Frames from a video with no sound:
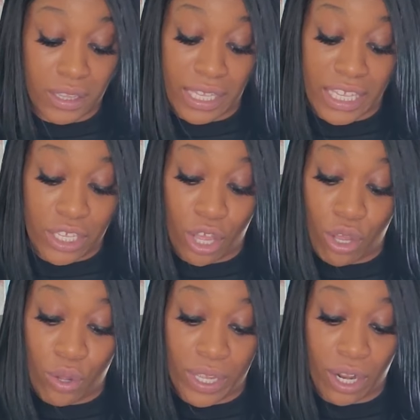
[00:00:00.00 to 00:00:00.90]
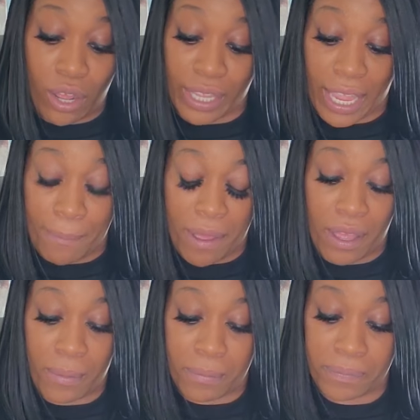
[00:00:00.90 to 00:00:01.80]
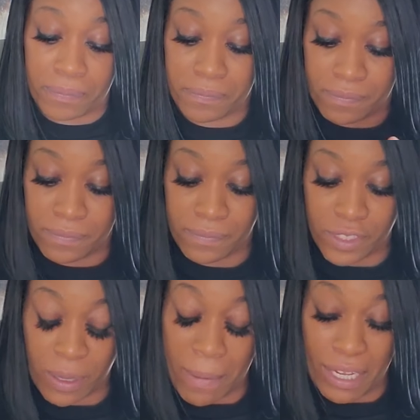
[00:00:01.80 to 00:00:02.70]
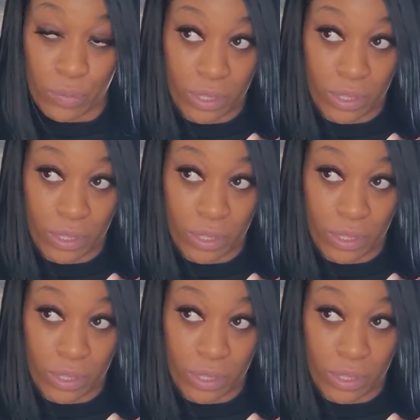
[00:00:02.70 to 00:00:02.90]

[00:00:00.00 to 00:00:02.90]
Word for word: the ego, it all came up. Somebody